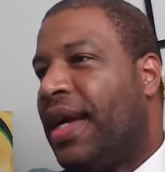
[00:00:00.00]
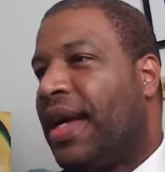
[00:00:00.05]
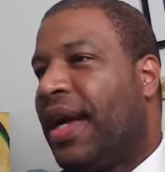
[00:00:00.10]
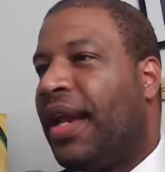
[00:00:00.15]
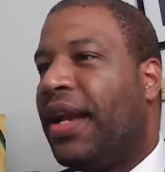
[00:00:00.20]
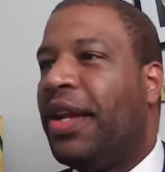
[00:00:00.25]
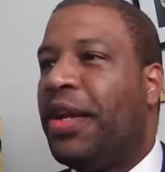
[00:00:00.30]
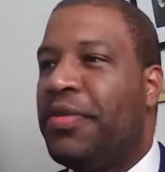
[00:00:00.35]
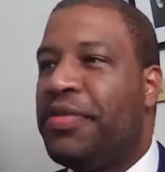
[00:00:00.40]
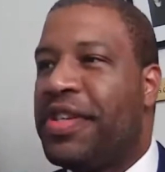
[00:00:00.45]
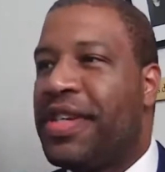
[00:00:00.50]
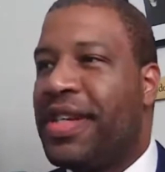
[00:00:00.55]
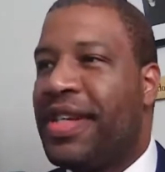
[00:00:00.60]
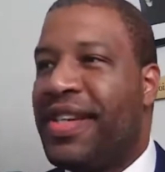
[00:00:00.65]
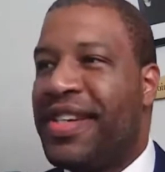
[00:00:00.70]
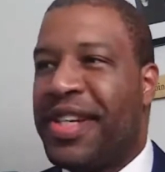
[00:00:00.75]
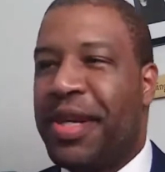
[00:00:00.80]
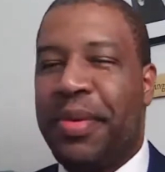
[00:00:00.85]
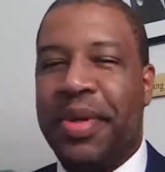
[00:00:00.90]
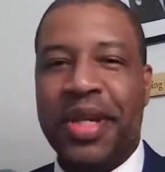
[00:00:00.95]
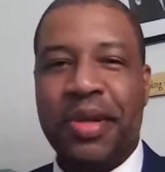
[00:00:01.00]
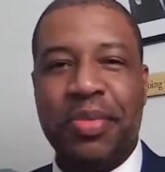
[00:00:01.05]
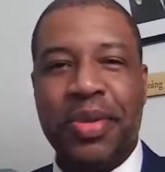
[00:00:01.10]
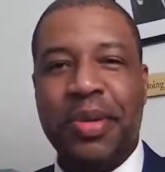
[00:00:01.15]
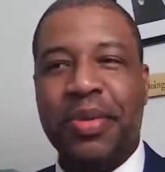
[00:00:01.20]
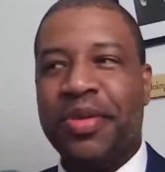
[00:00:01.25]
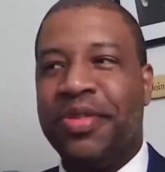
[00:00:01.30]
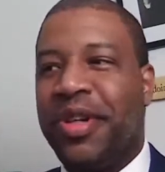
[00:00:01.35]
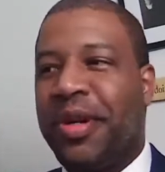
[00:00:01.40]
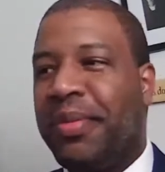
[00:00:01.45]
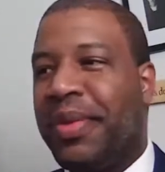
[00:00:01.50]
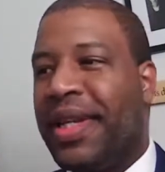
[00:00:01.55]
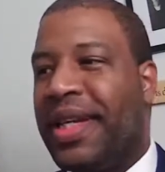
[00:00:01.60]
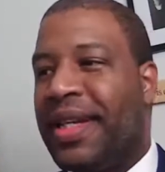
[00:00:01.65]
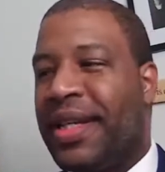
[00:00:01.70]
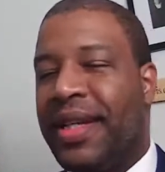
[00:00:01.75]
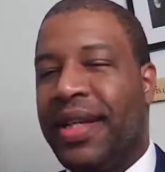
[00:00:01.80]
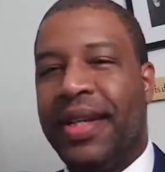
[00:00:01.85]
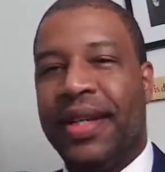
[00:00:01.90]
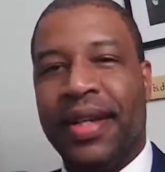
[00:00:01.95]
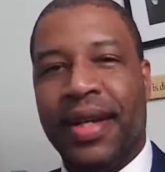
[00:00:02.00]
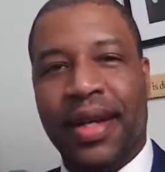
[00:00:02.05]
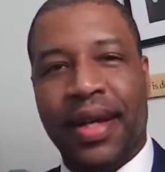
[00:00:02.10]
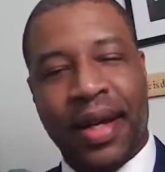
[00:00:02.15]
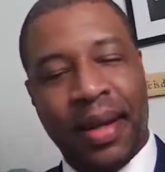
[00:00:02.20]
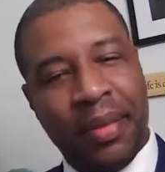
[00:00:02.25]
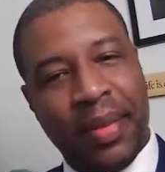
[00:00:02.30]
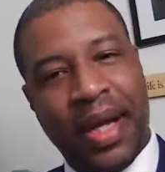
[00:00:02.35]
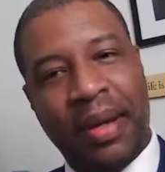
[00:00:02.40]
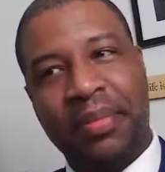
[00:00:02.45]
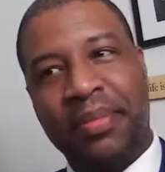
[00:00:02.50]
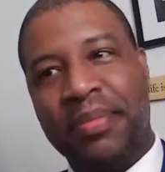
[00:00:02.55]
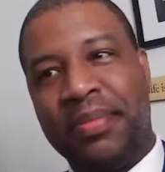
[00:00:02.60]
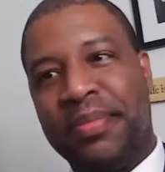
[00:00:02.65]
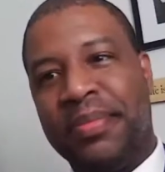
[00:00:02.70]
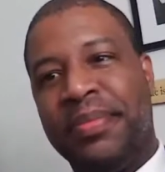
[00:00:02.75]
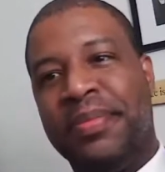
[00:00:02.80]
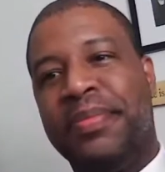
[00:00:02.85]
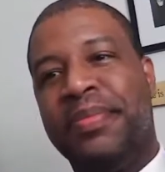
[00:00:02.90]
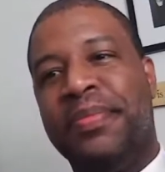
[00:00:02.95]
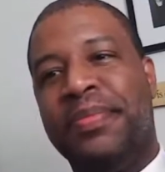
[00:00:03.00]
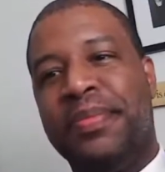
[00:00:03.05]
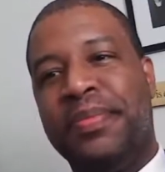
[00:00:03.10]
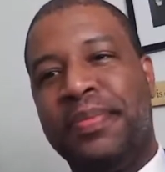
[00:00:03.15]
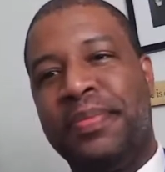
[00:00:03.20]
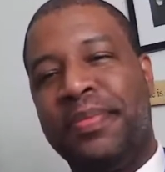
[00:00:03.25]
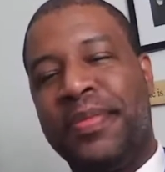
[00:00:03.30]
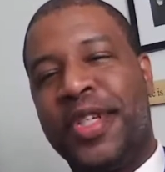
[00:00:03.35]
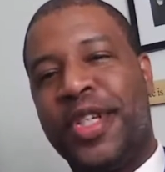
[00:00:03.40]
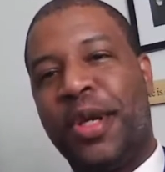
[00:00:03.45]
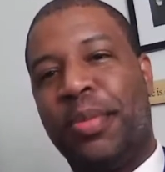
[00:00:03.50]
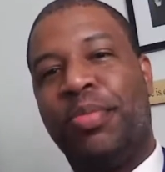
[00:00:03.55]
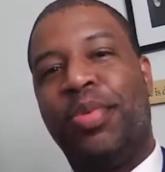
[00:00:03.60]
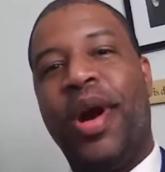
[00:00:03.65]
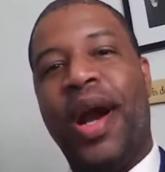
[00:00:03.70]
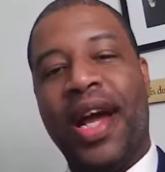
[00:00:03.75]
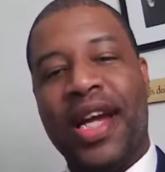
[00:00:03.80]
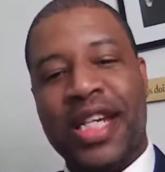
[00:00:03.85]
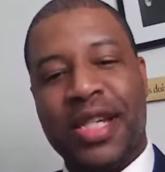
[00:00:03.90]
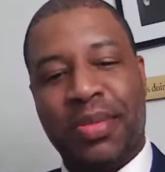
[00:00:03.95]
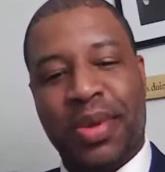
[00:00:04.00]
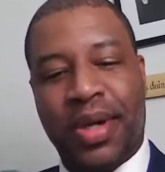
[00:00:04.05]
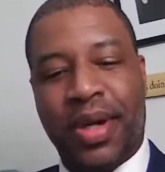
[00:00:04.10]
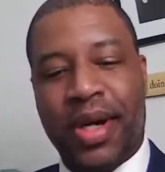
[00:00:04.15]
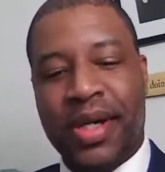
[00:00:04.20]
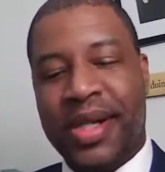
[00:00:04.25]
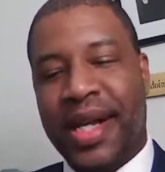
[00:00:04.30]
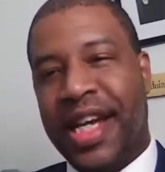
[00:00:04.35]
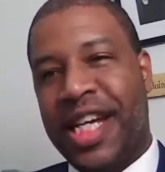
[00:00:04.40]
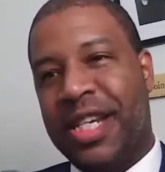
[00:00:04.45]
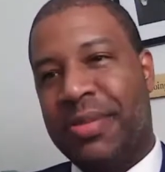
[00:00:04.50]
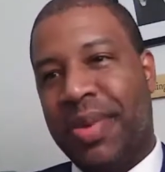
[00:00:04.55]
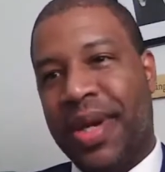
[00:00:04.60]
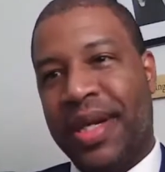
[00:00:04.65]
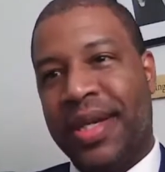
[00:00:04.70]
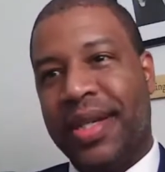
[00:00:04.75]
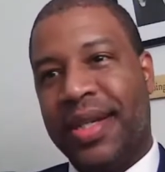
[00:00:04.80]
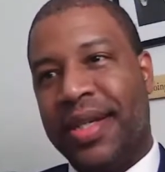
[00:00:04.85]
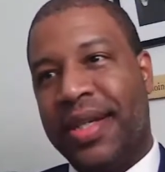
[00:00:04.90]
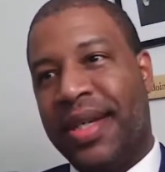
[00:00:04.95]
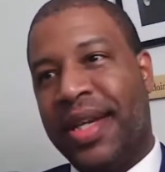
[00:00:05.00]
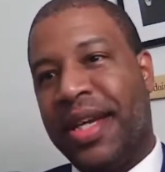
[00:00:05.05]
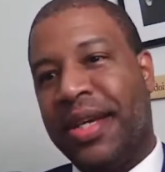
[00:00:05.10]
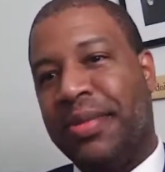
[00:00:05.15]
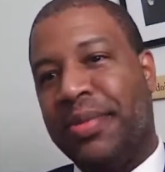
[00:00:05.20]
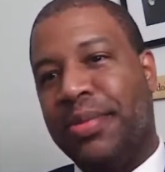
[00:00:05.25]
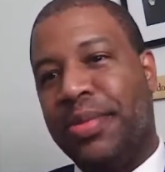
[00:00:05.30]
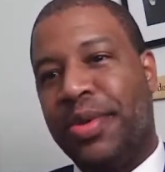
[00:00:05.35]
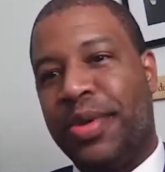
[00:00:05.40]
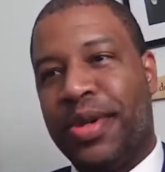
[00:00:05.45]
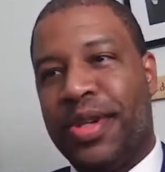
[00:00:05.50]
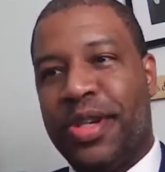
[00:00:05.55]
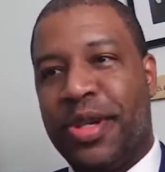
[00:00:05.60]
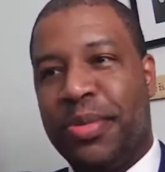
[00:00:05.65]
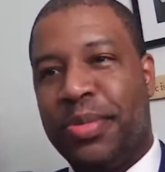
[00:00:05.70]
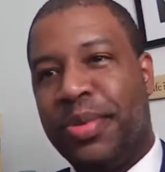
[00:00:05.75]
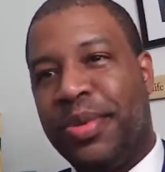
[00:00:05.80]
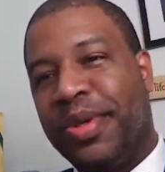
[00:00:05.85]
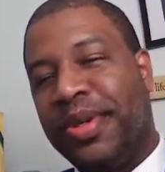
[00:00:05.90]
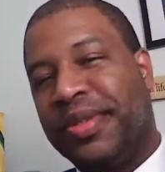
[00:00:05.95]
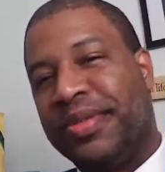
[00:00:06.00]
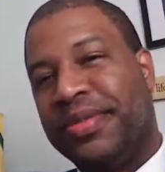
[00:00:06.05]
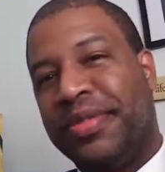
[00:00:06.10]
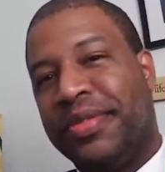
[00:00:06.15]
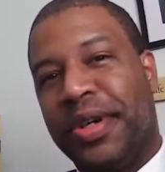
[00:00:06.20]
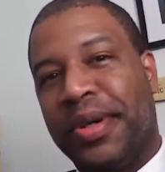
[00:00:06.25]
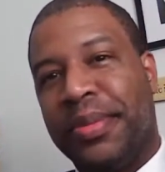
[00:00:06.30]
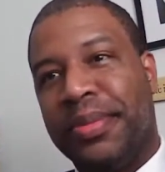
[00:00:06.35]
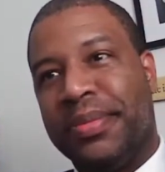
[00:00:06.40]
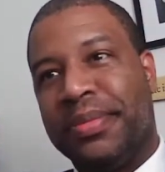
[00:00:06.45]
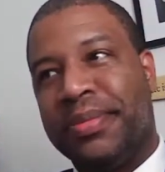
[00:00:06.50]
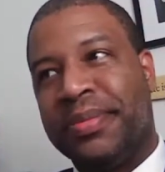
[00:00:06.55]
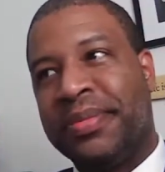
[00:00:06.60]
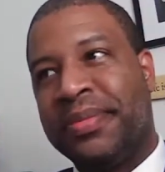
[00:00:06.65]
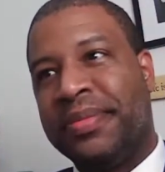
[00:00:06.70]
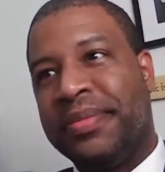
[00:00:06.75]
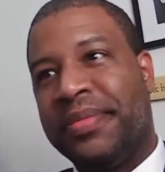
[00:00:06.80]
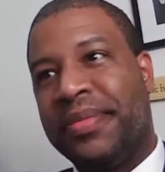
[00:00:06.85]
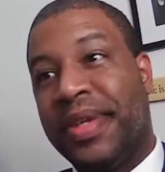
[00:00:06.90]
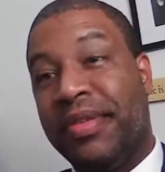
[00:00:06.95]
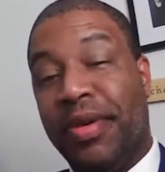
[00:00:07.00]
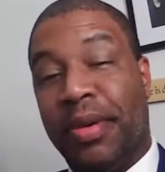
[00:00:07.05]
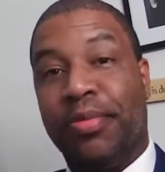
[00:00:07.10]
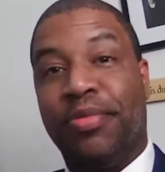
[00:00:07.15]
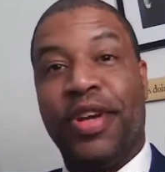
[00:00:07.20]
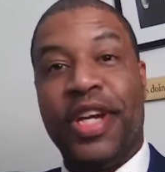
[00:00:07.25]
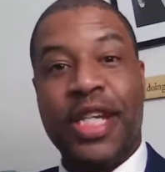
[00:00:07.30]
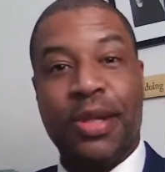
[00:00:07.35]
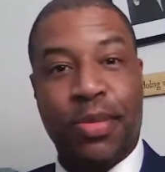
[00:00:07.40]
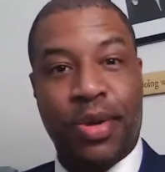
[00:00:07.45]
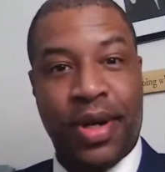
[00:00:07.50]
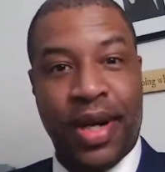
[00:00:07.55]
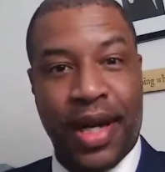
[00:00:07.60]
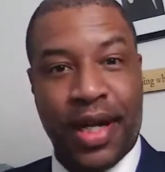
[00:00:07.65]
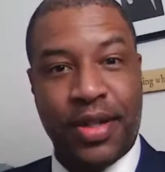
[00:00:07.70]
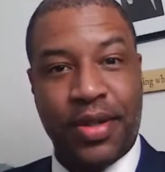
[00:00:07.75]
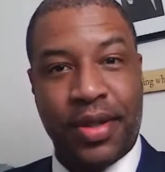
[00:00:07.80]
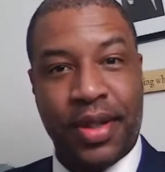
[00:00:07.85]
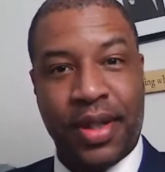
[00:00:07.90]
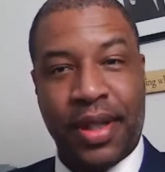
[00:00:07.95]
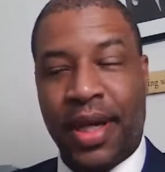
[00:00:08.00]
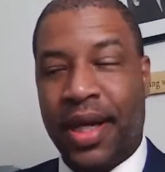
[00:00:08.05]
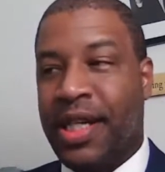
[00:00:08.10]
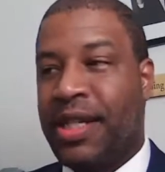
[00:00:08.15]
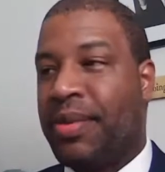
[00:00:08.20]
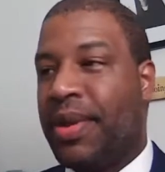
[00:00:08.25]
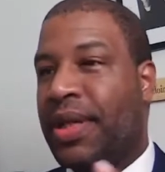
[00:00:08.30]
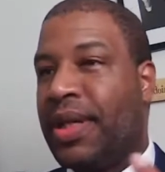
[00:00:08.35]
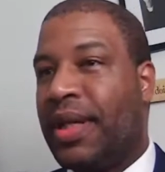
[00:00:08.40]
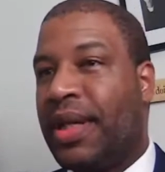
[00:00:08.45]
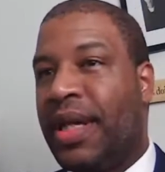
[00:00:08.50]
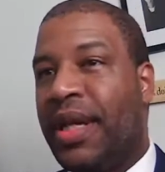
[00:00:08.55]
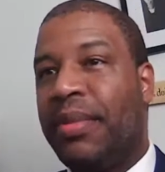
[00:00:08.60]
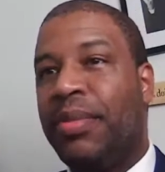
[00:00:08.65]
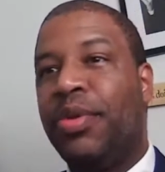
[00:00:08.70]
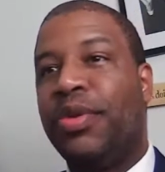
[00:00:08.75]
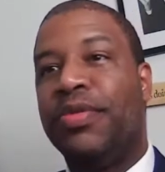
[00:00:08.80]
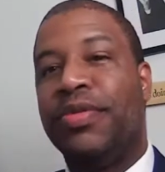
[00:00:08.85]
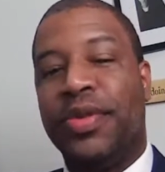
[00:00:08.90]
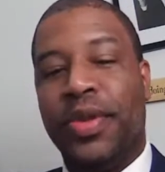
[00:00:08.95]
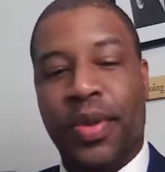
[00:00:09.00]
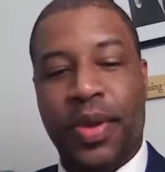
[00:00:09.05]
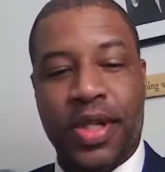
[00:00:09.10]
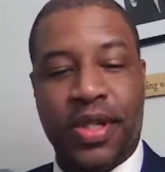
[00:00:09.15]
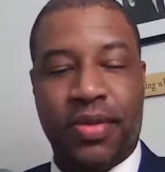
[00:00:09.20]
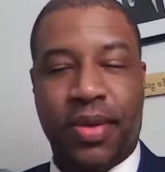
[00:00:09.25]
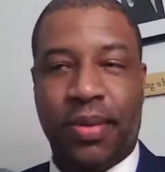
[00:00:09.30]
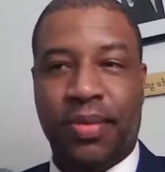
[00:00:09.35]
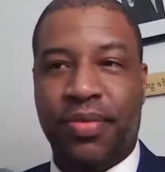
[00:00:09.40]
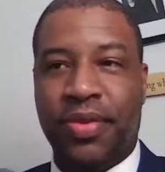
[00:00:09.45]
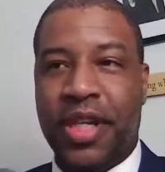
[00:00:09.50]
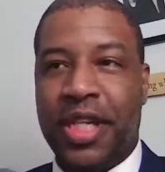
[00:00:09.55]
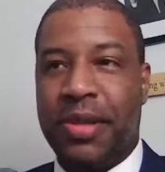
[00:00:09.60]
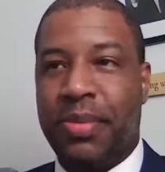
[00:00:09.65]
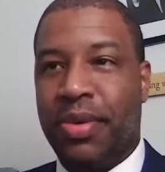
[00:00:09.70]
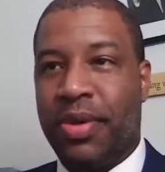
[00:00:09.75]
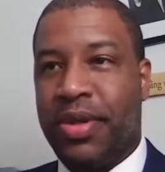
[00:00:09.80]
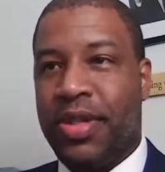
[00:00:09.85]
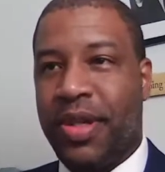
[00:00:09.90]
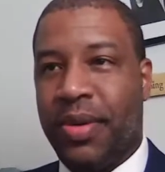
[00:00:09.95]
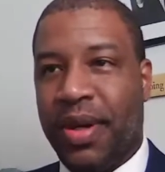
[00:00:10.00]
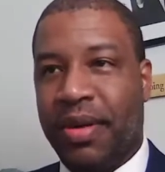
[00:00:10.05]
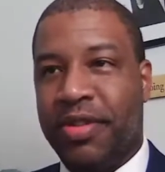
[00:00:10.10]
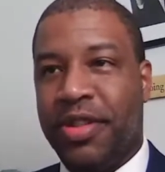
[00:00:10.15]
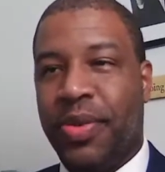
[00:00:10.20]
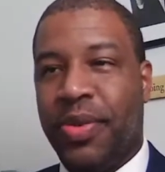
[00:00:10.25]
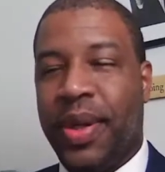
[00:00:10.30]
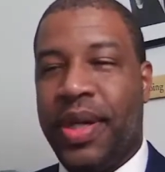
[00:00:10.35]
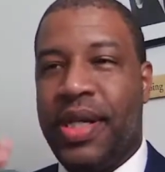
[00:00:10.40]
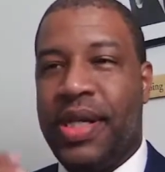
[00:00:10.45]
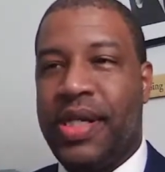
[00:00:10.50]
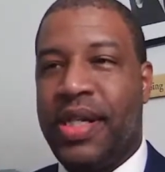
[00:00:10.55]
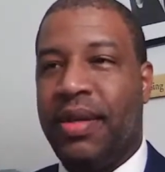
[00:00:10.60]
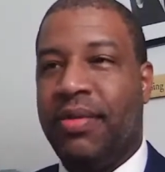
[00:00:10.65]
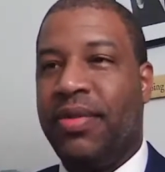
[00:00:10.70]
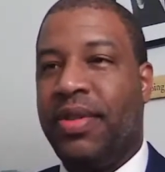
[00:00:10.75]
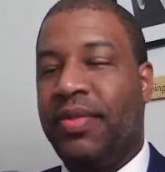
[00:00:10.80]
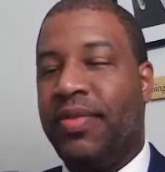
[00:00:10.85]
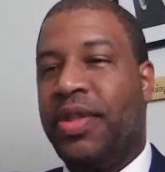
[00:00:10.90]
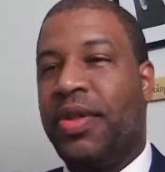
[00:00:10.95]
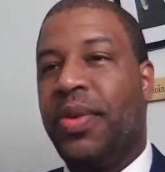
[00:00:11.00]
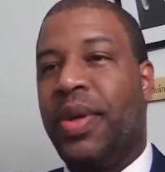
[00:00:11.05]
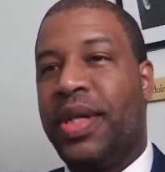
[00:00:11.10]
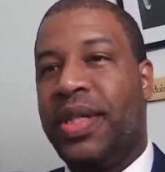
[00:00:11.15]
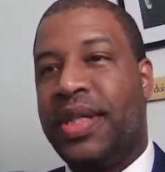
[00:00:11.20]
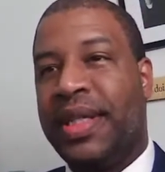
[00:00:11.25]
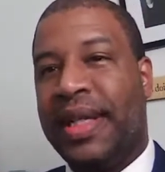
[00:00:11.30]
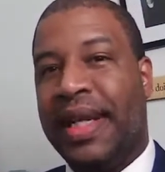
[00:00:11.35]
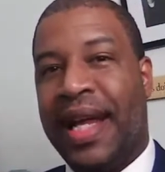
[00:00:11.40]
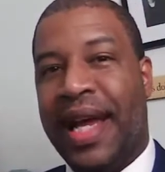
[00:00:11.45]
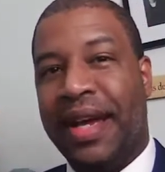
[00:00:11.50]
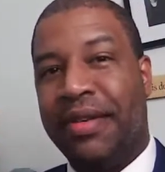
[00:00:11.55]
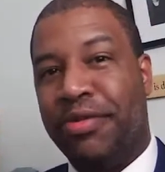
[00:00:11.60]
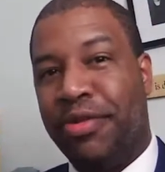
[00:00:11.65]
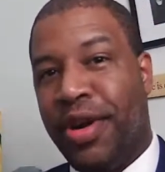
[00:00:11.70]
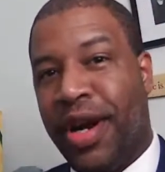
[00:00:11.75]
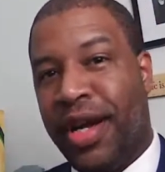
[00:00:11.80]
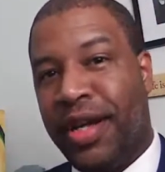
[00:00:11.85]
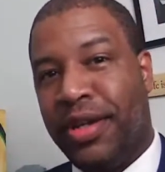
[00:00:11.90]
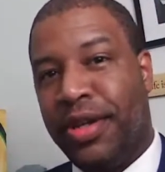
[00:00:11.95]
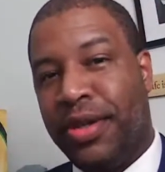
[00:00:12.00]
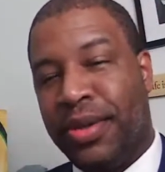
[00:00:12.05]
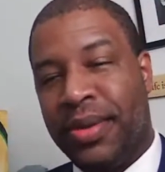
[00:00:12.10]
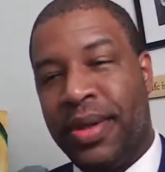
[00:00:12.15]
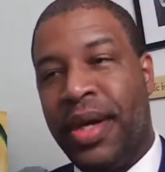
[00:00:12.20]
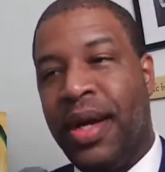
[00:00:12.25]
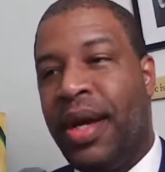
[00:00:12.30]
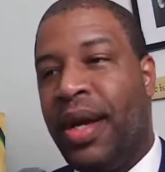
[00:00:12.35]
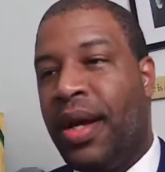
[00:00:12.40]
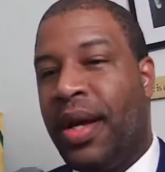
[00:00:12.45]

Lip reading: I love seeing so many people from LinkedIn. I'm surprised because I expected to get more support from Facebook, actually. I expected to get more viewers from Facebook. So we have 27 of you watching live right now